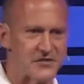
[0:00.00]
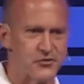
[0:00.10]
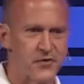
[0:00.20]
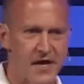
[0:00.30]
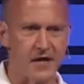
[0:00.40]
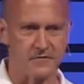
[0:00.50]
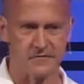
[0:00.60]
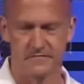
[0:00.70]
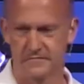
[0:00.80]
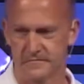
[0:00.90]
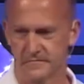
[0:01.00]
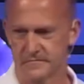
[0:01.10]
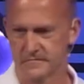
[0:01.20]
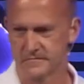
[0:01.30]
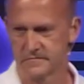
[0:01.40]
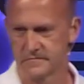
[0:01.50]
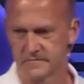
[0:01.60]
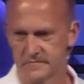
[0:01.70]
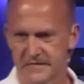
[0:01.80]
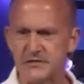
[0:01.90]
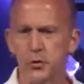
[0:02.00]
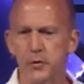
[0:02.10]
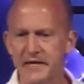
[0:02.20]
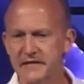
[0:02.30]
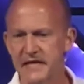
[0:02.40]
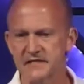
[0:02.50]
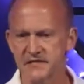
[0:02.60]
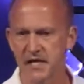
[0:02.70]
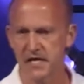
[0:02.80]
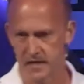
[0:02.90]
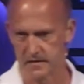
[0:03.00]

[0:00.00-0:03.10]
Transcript: you out. That's where we get that saying.